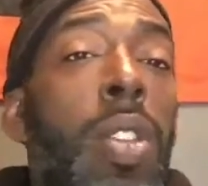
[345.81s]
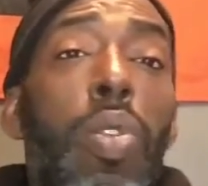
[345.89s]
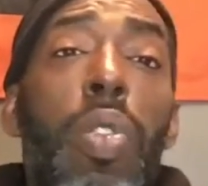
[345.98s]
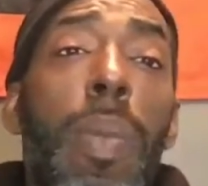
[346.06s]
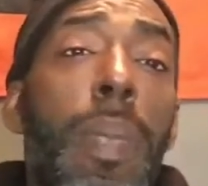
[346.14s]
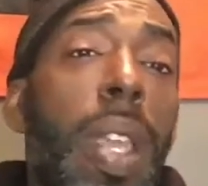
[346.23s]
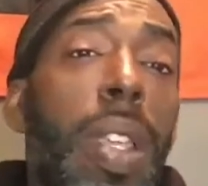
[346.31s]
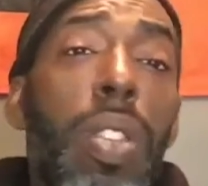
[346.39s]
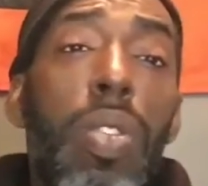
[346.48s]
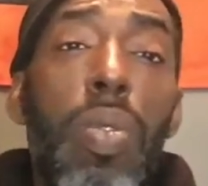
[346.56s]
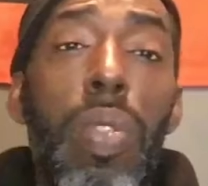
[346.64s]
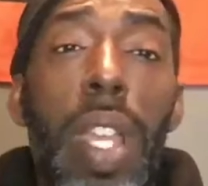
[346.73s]
You could make
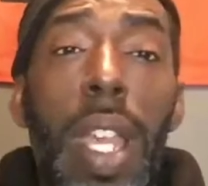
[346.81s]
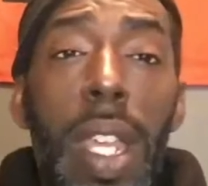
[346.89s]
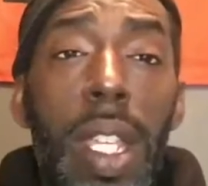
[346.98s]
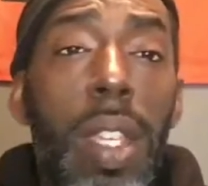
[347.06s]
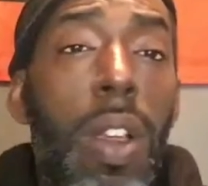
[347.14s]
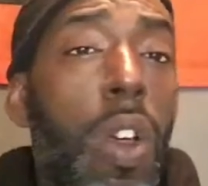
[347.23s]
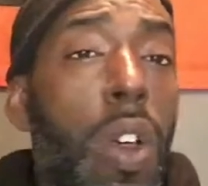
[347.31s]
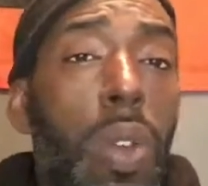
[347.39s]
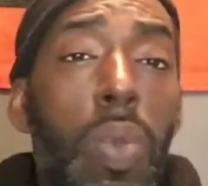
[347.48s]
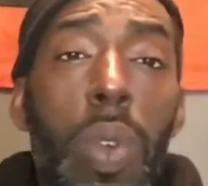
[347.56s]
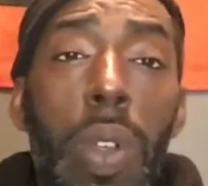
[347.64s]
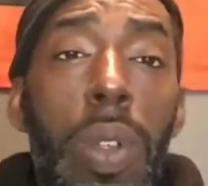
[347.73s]
it through the hate,
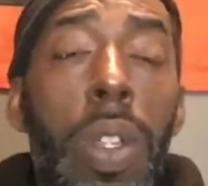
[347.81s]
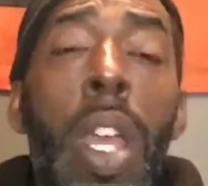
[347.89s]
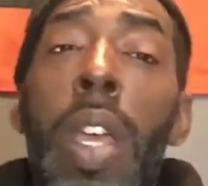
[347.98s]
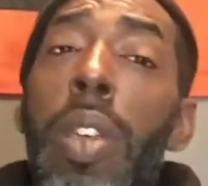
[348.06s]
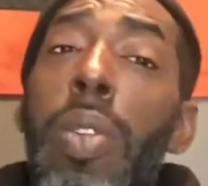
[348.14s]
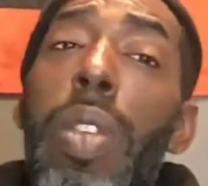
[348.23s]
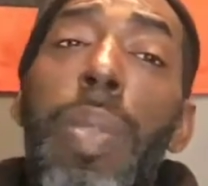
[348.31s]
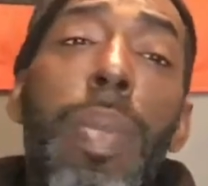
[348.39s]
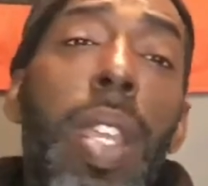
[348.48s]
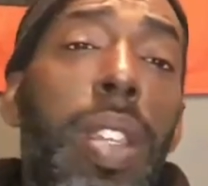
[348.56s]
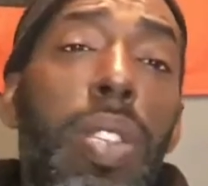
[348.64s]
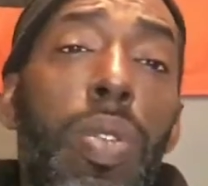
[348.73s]
hard work. You could
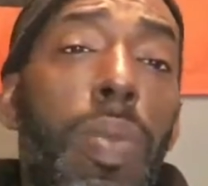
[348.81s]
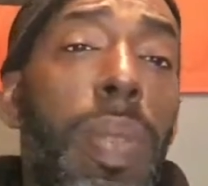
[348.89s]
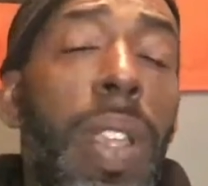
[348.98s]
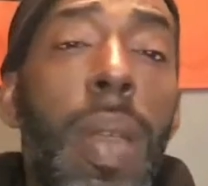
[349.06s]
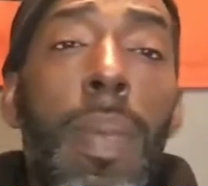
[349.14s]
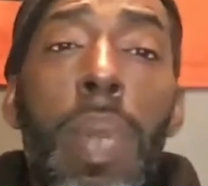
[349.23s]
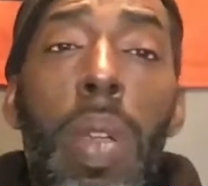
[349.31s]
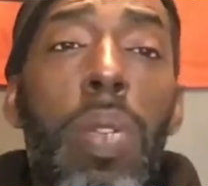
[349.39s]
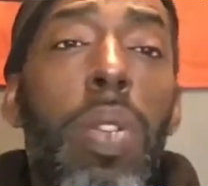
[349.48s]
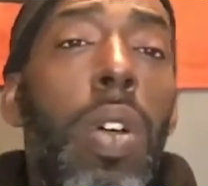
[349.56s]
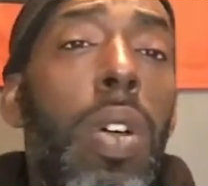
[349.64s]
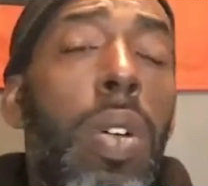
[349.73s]
make it through being
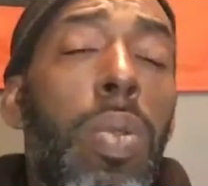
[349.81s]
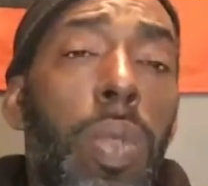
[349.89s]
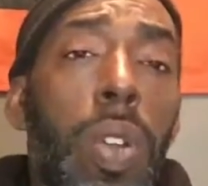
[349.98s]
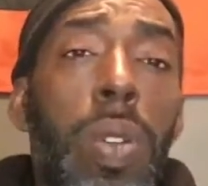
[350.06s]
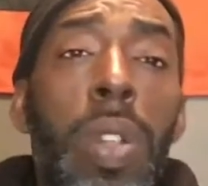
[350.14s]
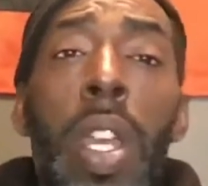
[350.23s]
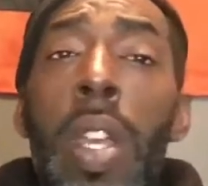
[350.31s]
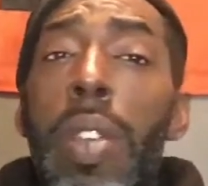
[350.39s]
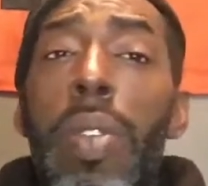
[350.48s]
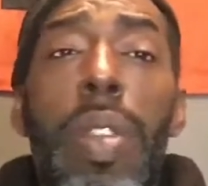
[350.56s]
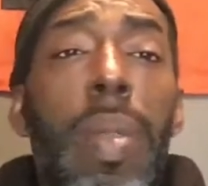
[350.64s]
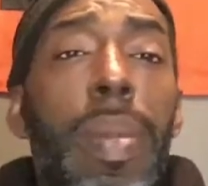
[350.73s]
broke, hard work.
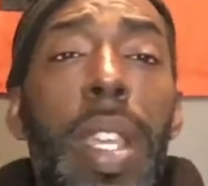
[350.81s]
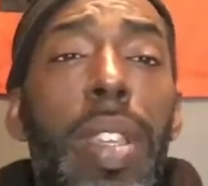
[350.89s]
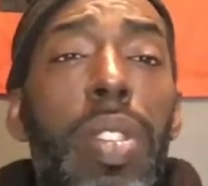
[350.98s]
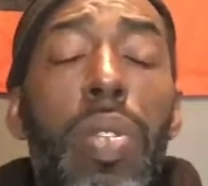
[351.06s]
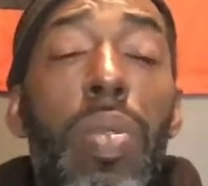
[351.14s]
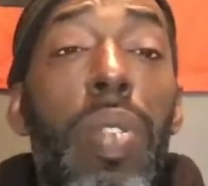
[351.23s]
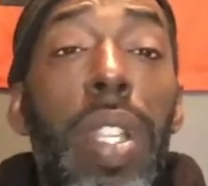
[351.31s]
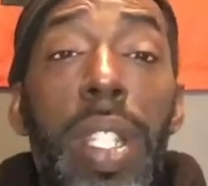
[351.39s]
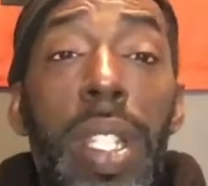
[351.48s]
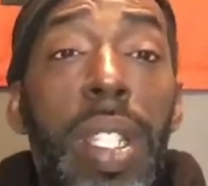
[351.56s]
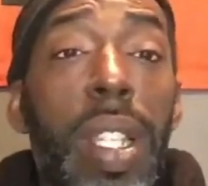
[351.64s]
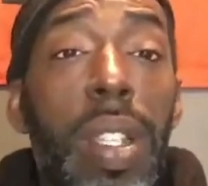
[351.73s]
You could make it through
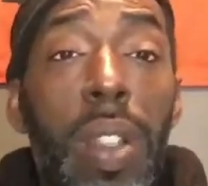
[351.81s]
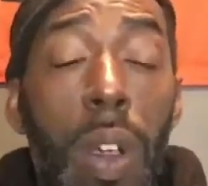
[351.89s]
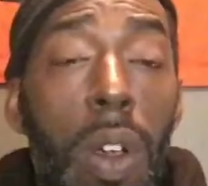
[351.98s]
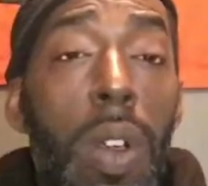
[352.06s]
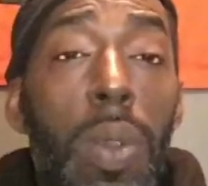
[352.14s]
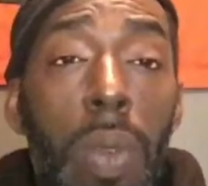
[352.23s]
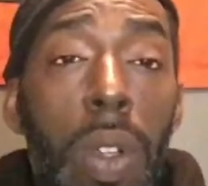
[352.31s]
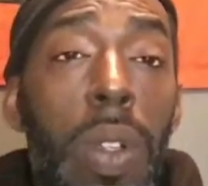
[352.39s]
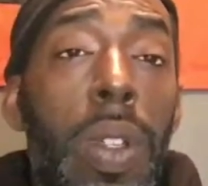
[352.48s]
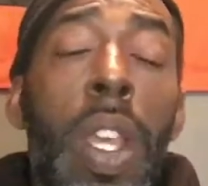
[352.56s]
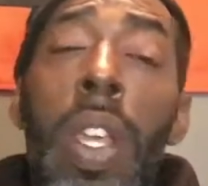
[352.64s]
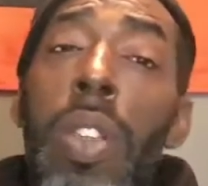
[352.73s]
anything, hard
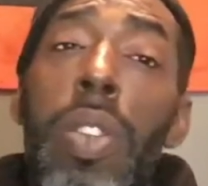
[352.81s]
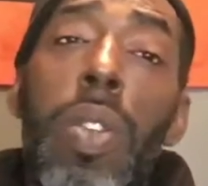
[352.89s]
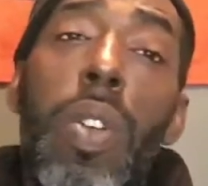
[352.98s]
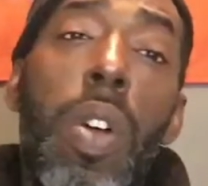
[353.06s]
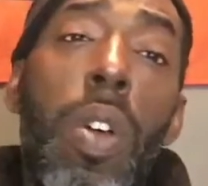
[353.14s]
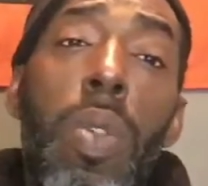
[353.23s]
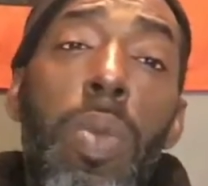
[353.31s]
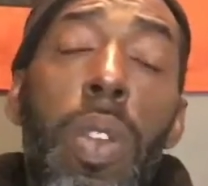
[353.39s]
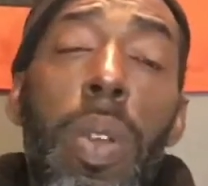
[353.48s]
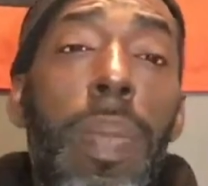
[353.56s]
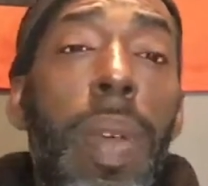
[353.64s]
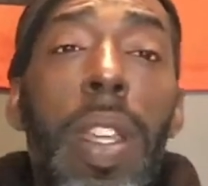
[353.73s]
work. So hard
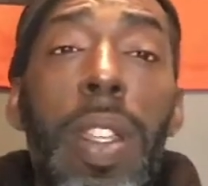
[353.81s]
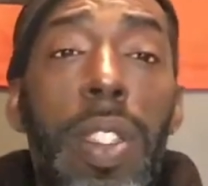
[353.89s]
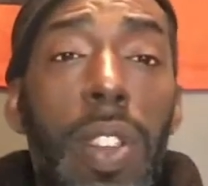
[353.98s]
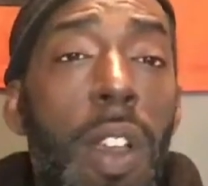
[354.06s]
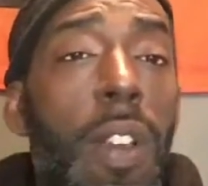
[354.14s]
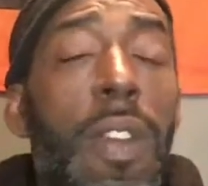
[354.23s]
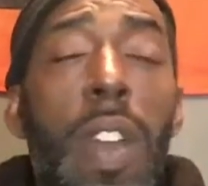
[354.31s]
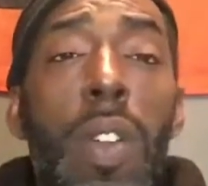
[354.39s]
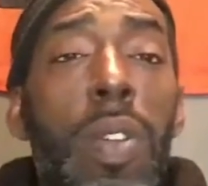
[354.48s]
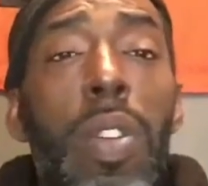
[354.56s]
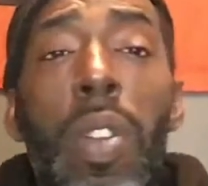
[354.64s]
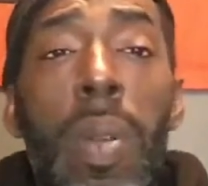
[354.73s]
work pays off. I
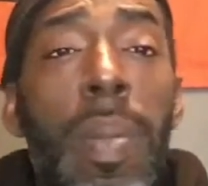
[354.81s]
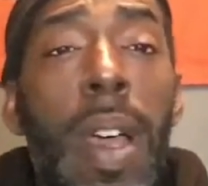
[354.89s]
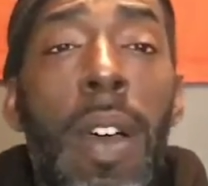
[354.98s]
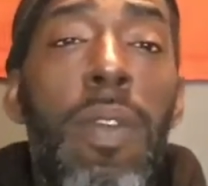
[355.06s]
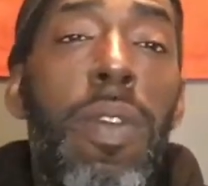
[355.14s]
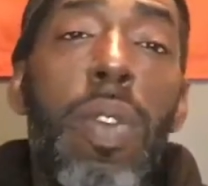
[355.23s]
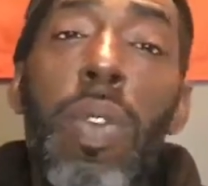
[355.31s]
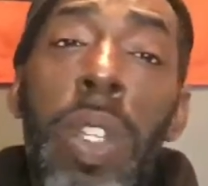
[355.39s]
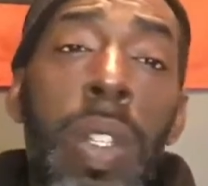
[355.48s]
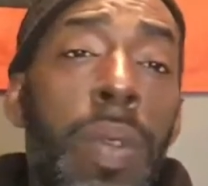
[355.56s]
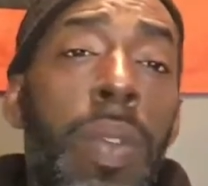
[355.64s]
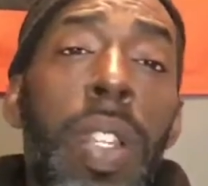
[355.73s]
don't know about
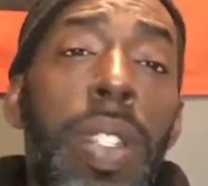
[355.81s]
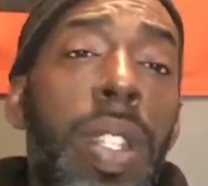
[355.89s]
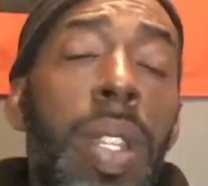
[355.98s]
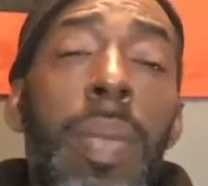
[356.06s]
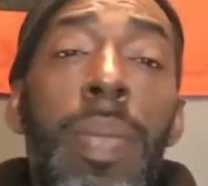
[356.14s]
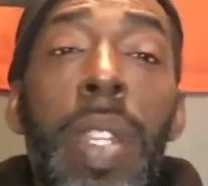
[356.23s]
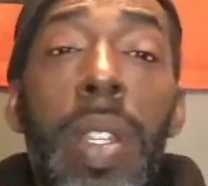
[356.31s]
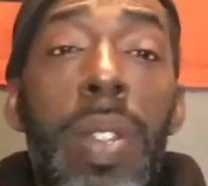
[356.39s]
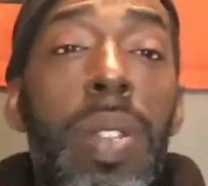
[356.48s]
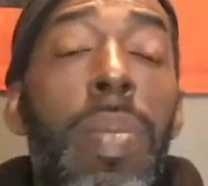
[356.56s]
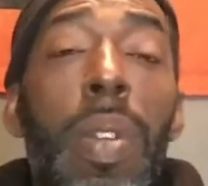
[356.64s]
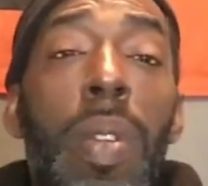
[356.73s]
Floyd and the rest of them
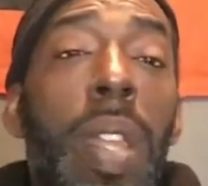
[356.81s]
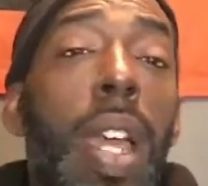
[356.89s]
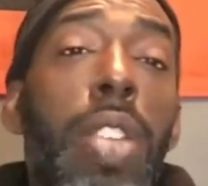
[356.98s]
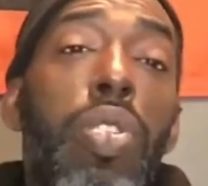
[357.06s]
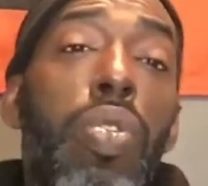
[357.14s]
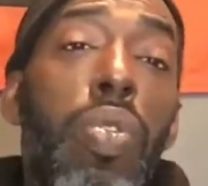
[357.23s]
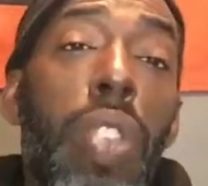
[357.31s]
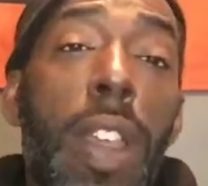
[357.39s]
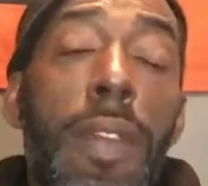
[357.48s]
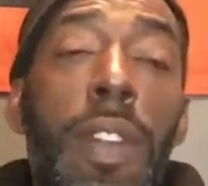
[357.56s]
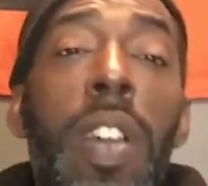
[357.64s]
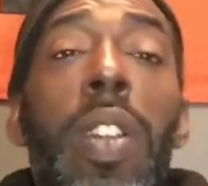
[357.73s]
niggas, but when I drew
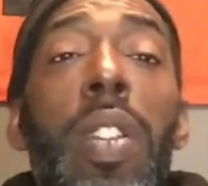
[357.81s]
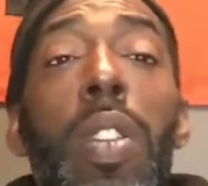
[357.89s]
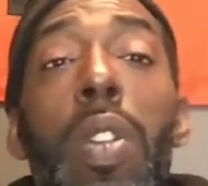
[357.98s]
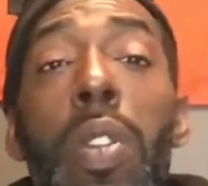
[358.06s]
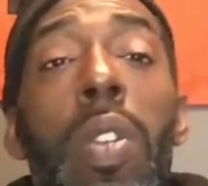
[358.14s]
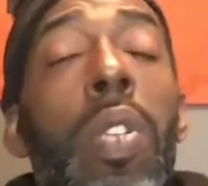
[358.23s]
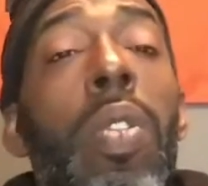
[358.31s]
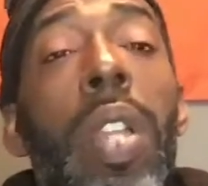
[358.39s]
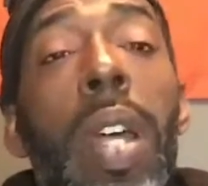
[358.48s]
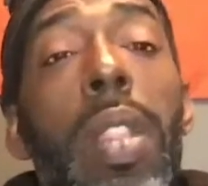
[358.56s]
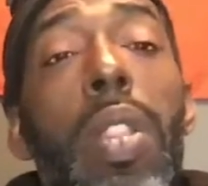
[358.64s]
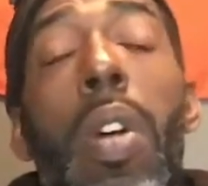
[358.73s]
that fucking logo and
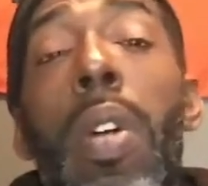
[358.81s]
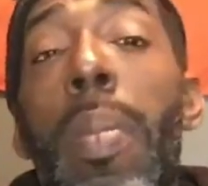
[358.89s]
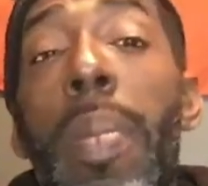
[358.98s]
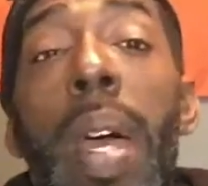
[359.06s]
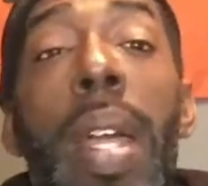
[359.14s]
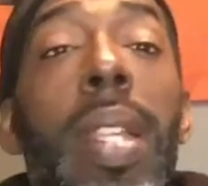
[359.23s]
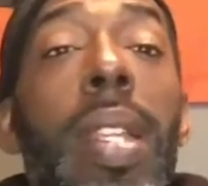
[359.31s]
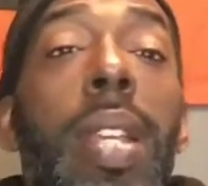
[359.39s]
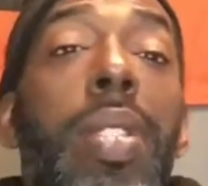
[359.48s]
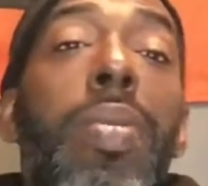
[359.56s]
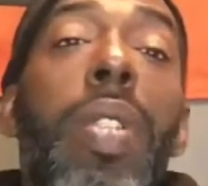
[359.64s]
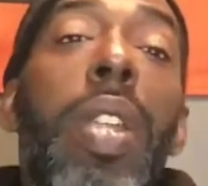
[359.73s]
I thought about it,
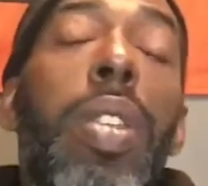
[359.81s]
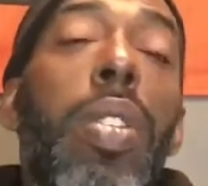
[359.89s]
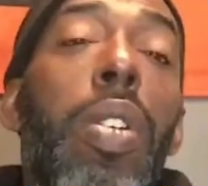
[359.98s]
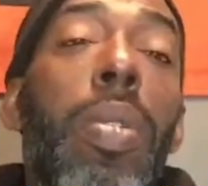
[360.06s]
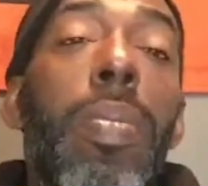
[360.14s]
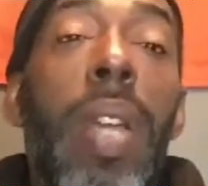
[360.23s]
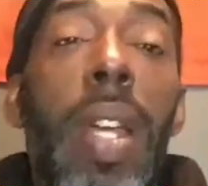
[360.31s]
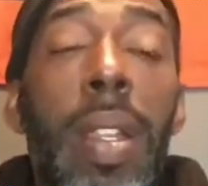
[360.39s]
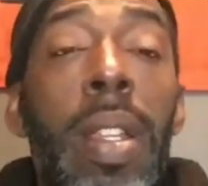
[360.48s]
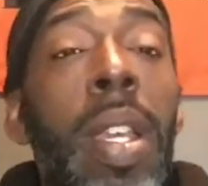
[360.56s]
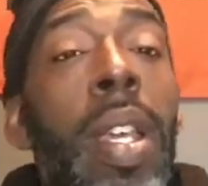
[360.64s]
that's what I thought about it.